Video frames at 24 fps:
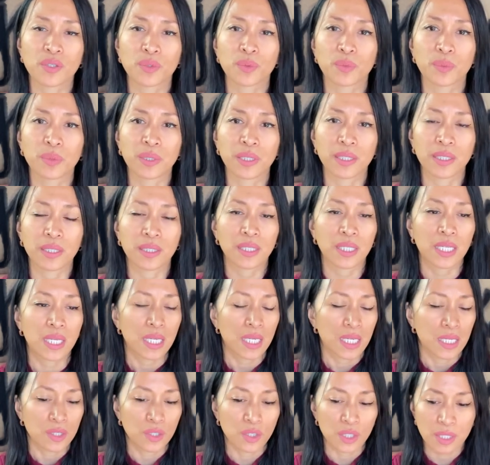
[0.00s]
to read
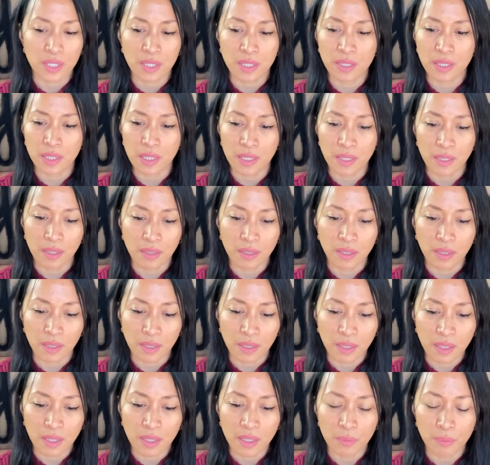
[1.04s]
just the
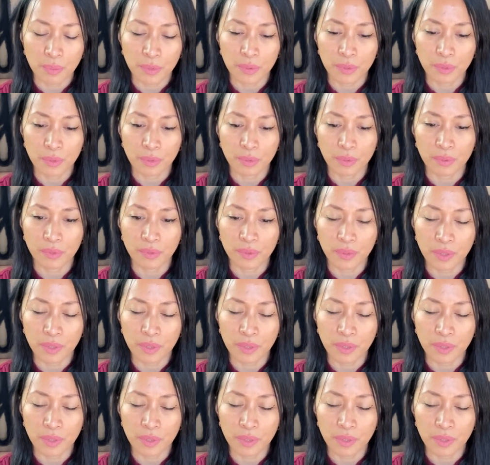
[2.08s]
Hebrew,